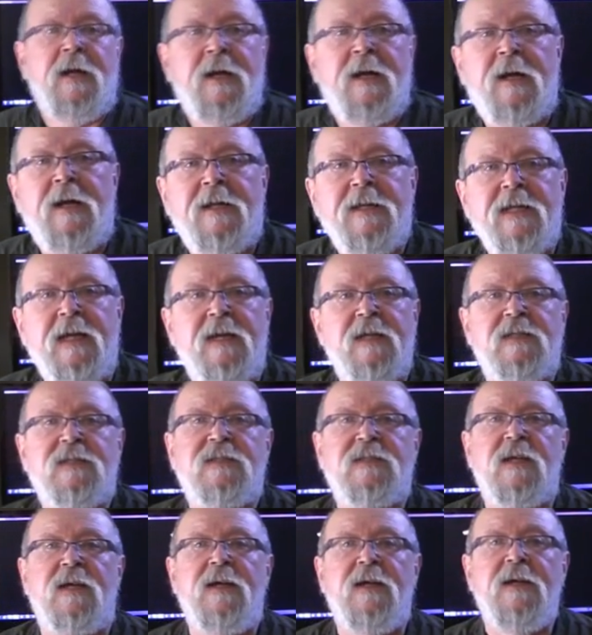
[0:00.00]
Ah
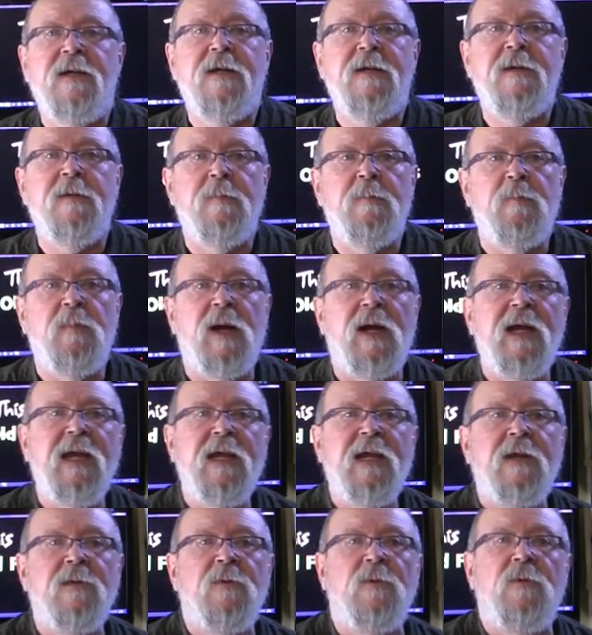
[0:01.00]
yes,
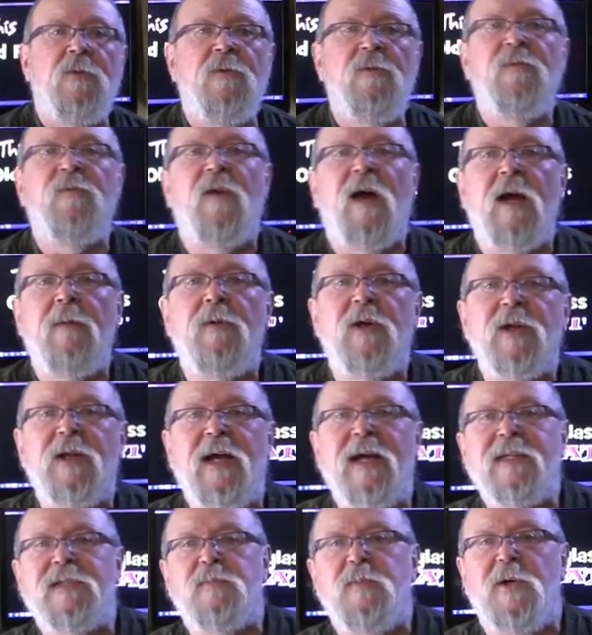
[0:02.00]
buying an old
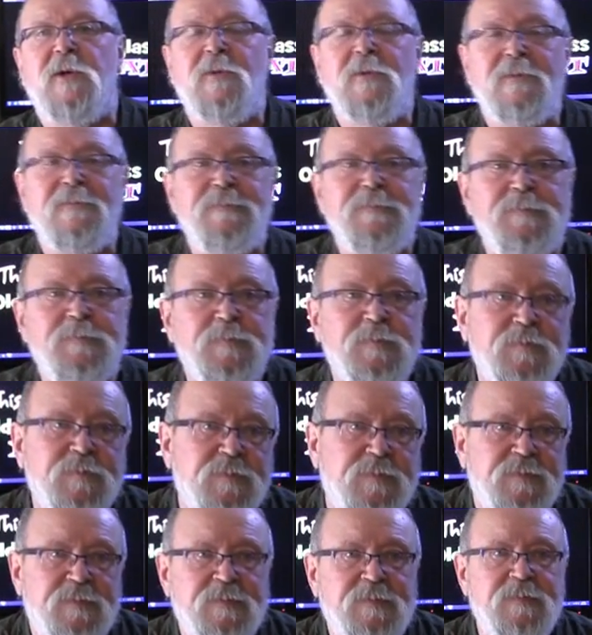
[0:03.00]
fiberglass boat.
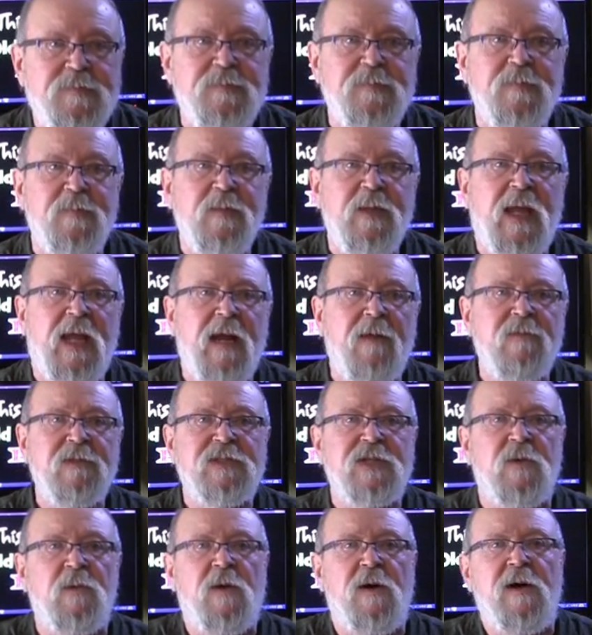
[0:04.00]
Ever
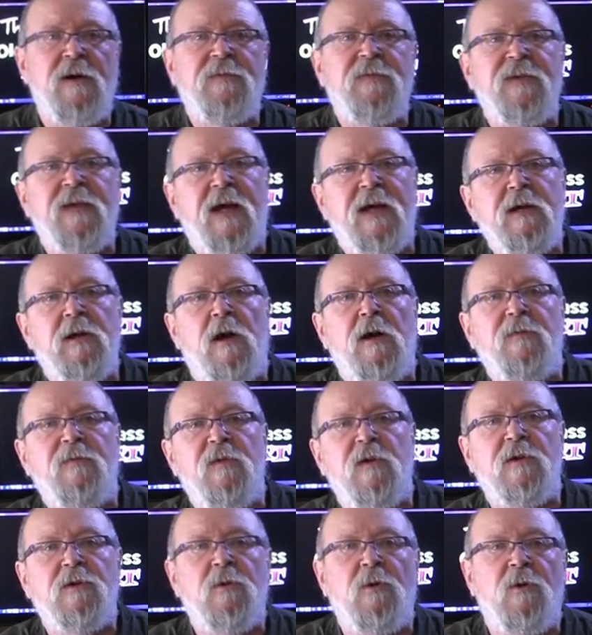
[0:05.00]
so often I
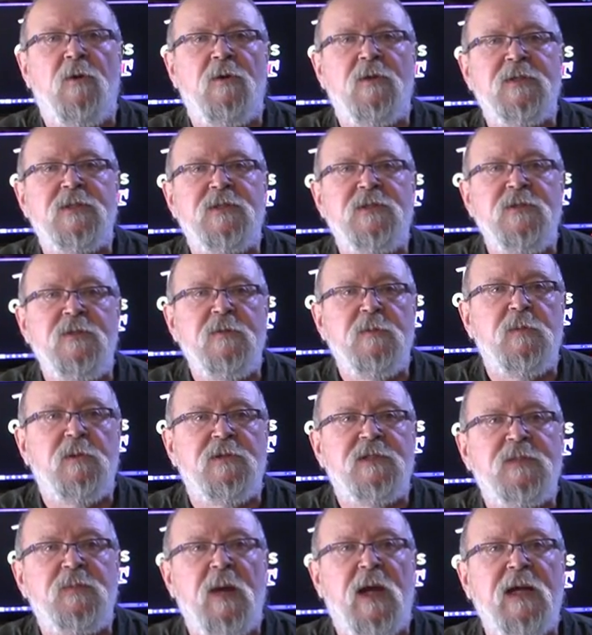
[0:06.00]
offer a course to
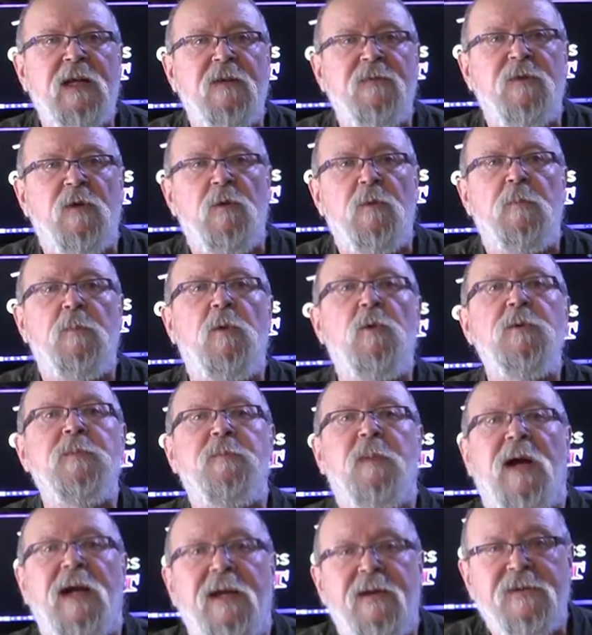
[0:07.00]
prospective old boat
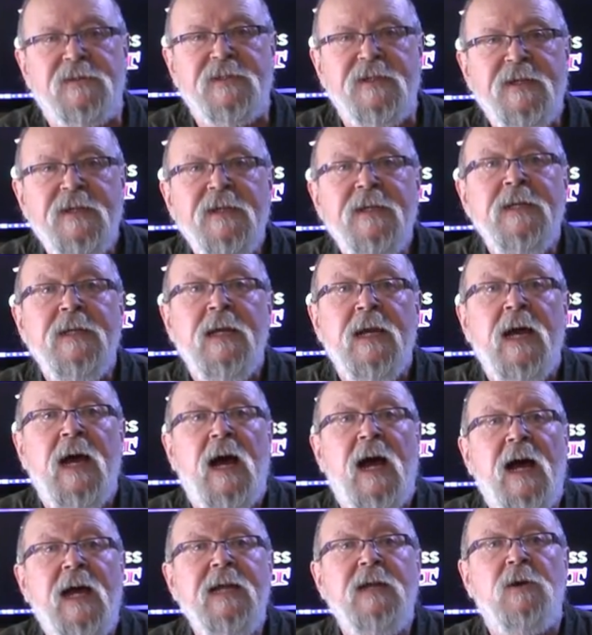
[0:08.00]
buyers.
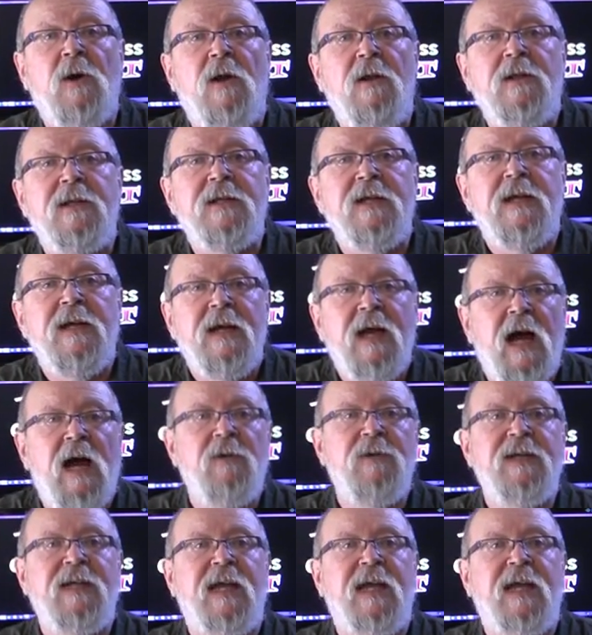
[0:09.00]
I call it How